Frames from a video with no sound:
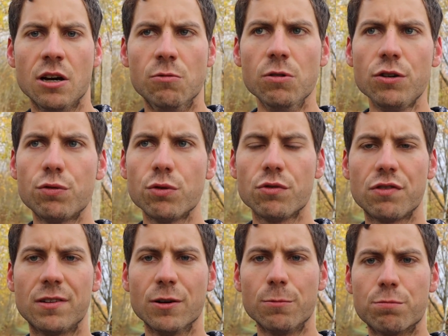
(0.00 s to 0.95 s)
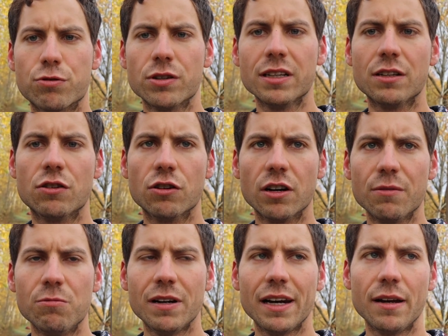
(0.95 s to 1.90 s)
which were still pretty
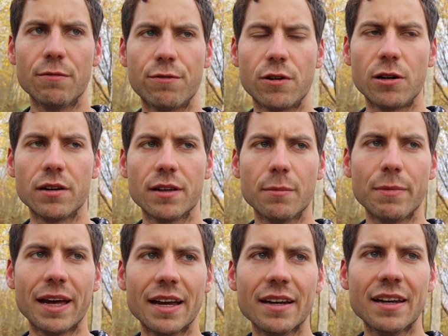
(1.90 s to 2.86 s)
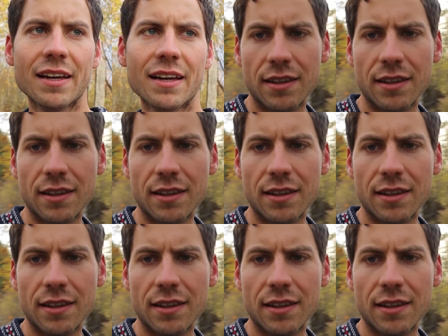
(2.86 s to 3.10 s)
good for the men.